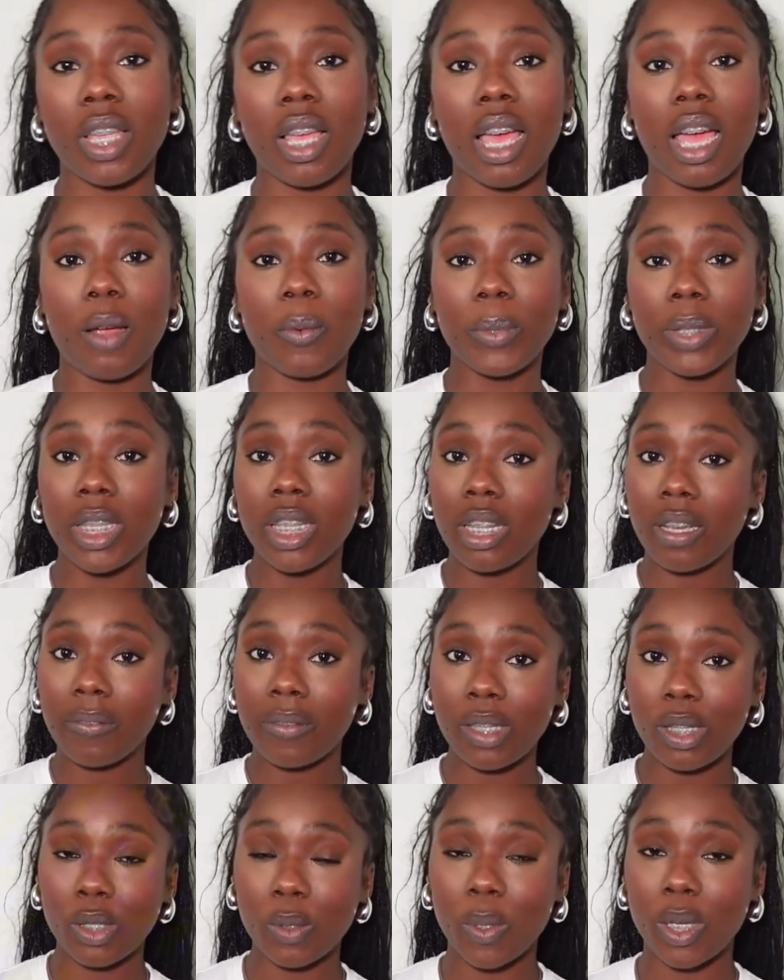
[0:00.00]
I really love
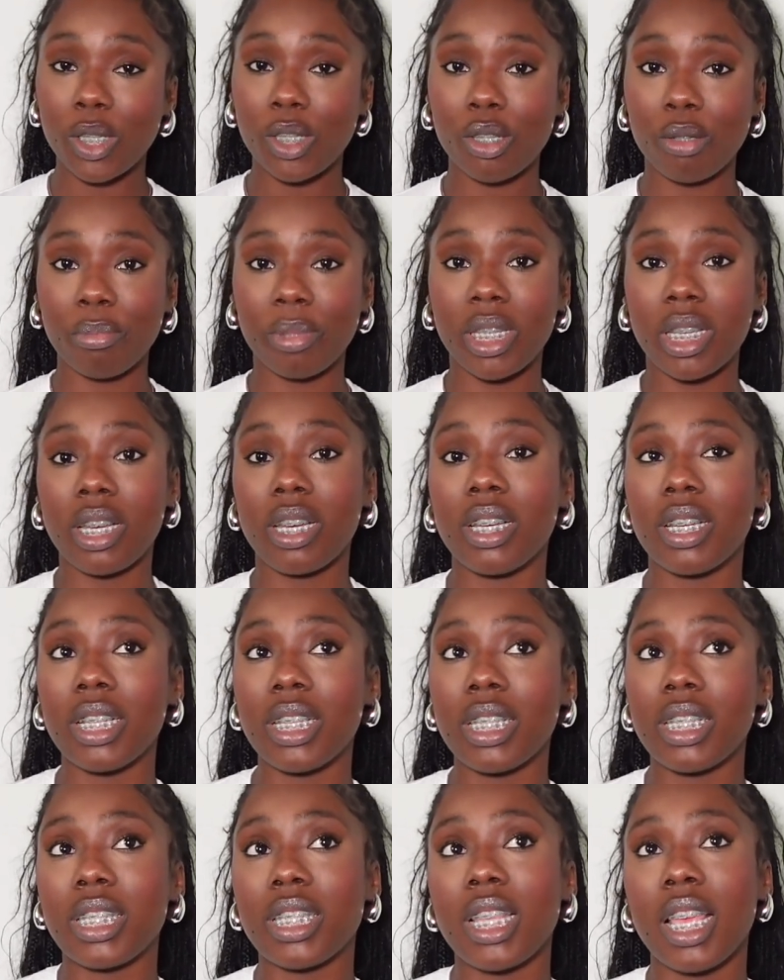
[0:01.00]
this question
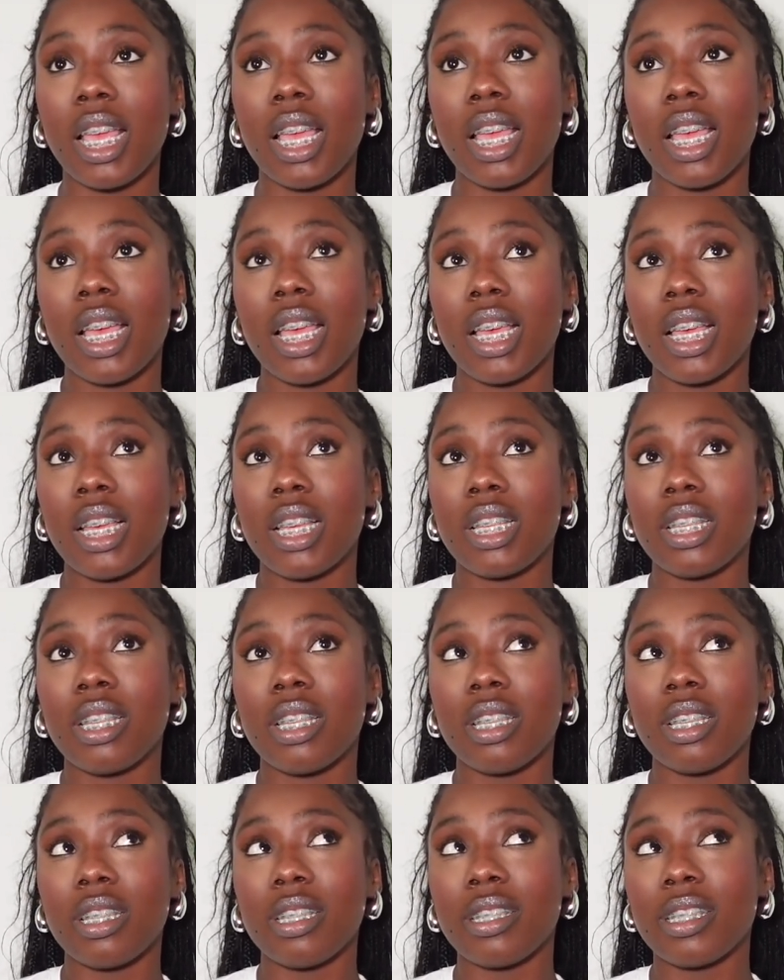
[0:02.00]
because
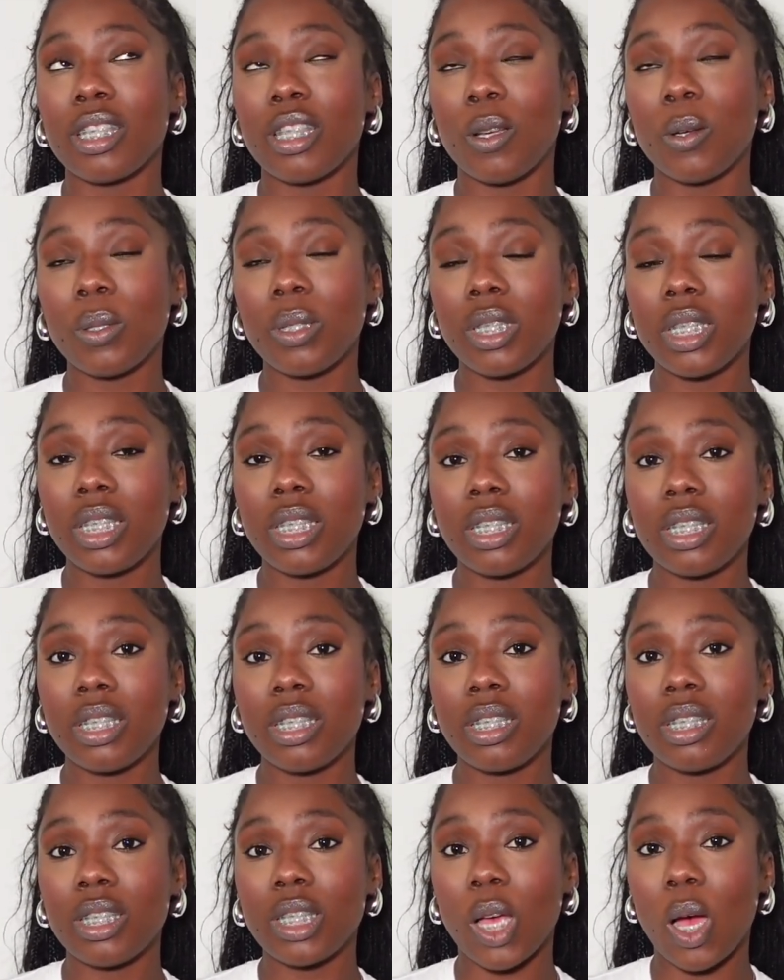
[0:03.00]
slow
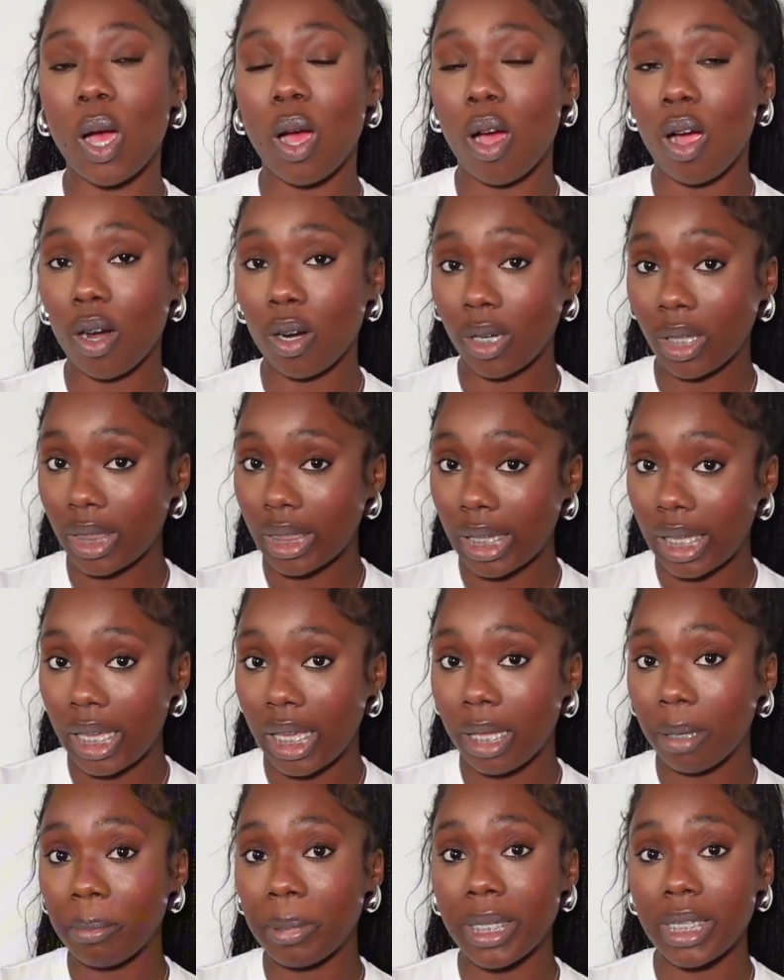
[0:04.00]
seasons are a thing
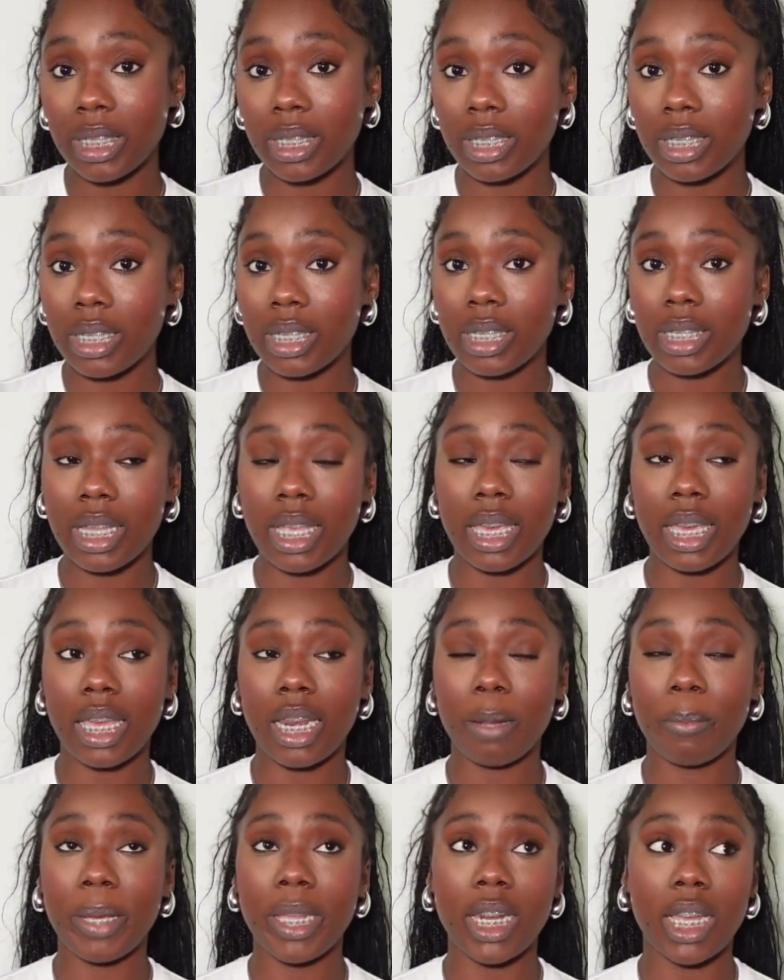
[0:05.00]
in business, and
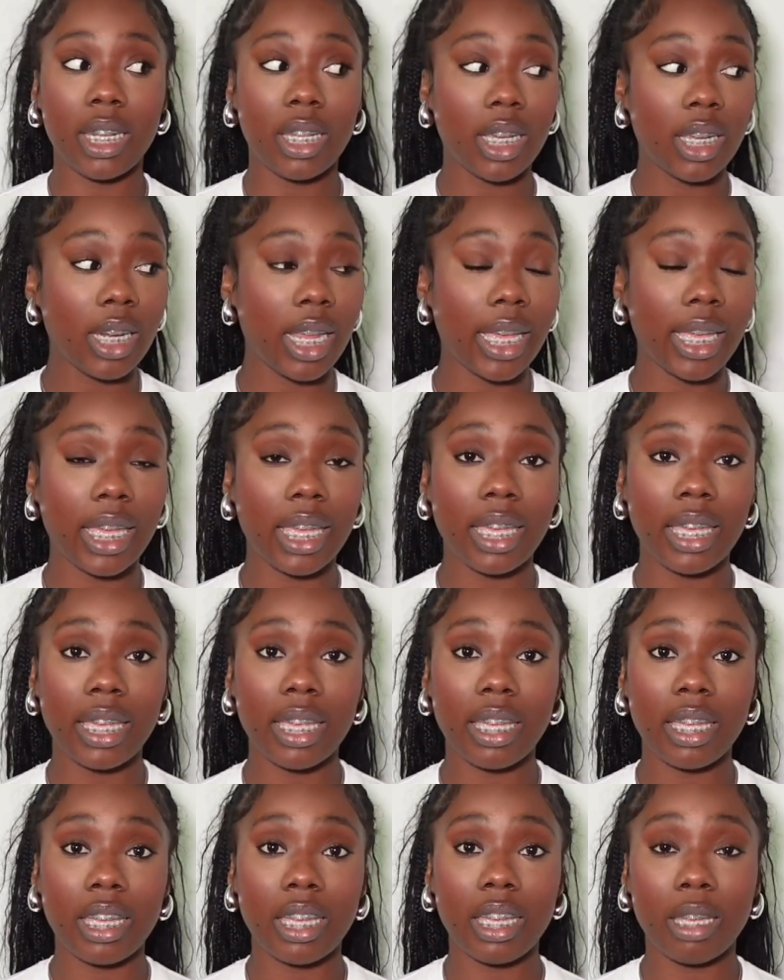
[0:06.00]
it may not look like it.
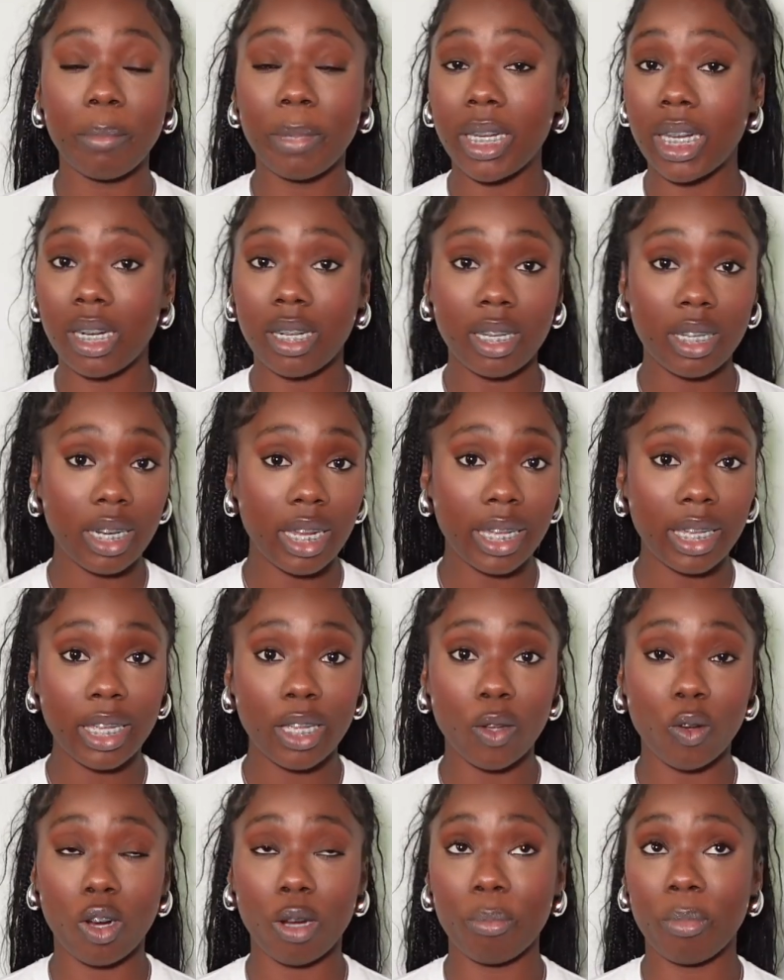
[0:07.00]
It may not look like
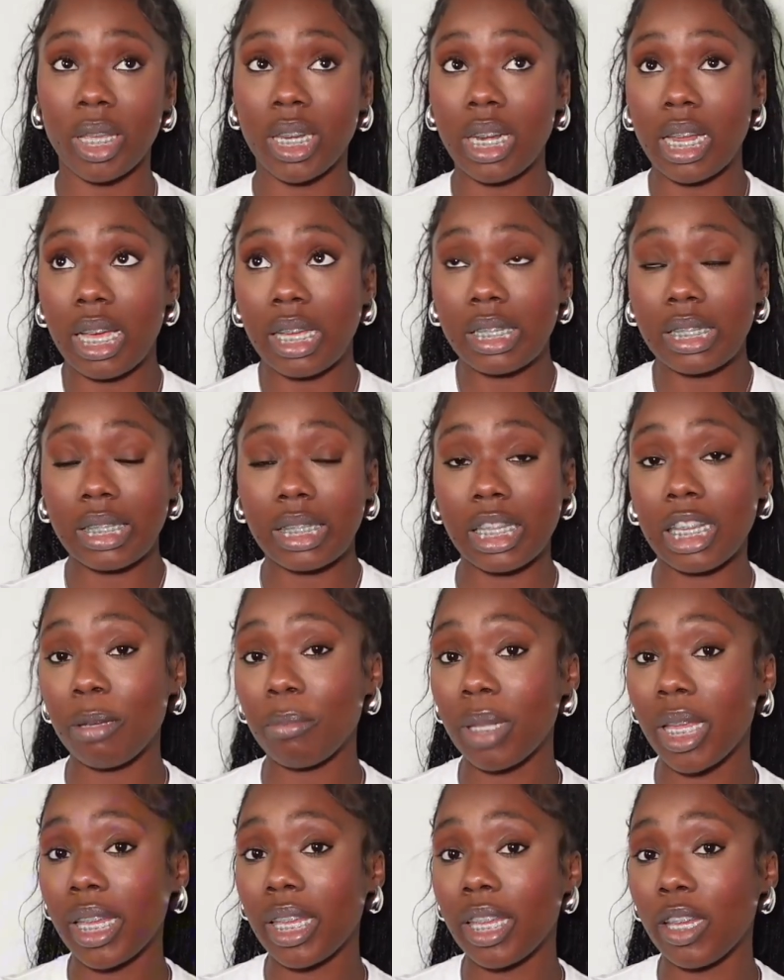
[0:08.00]
it, or it may not seem
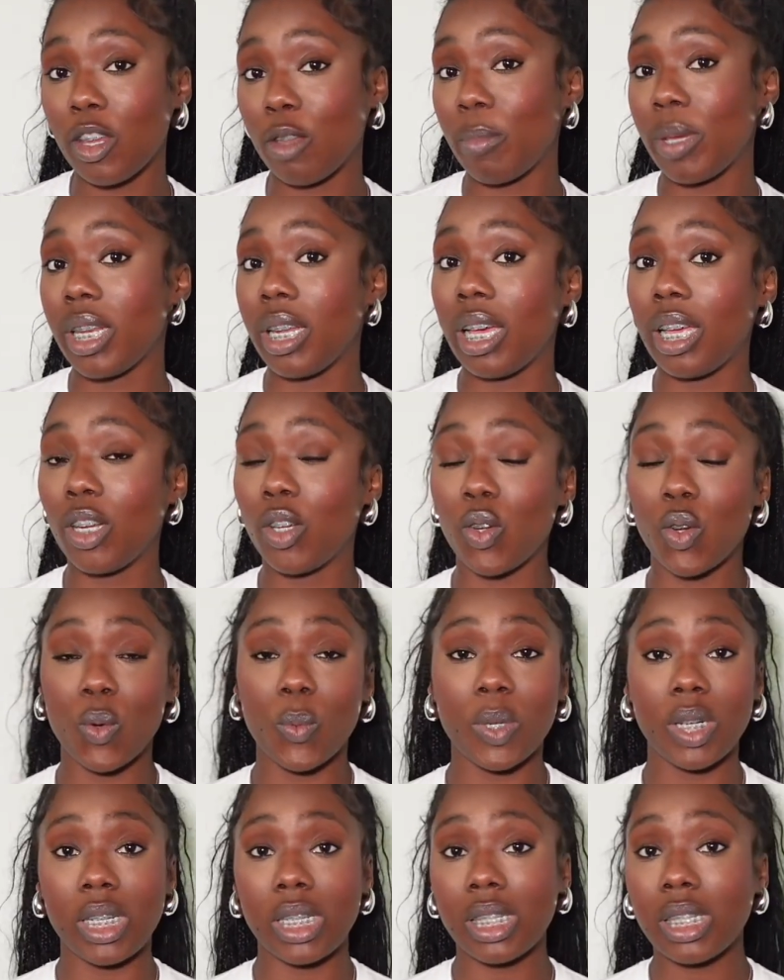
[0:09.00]
like it. You may not know
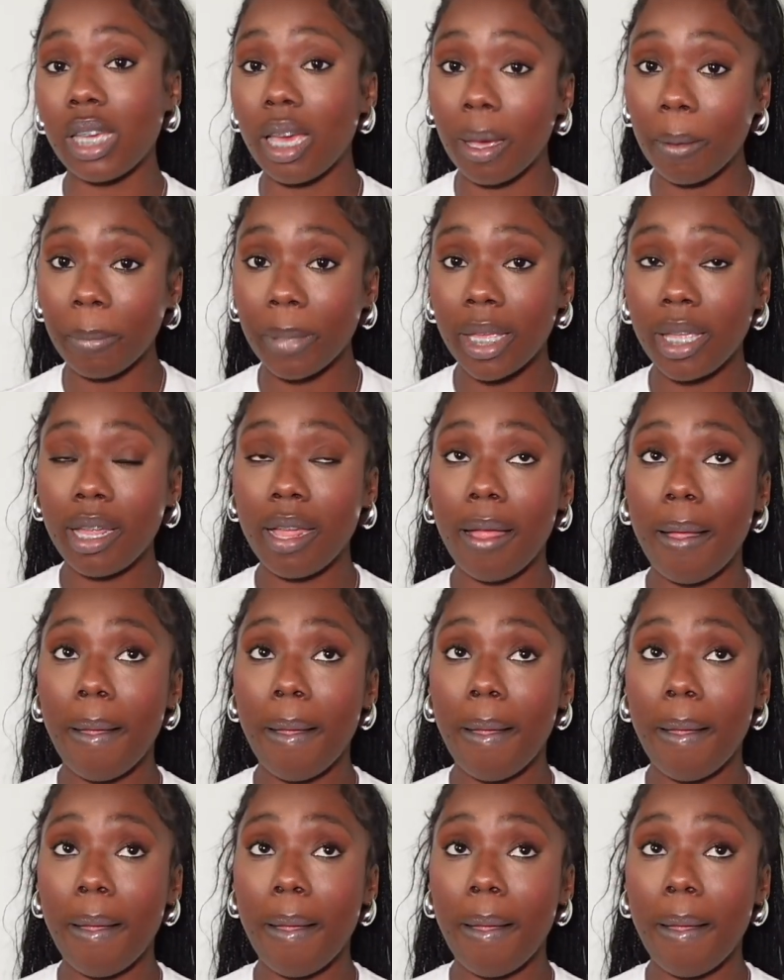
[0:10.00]
when it's coming.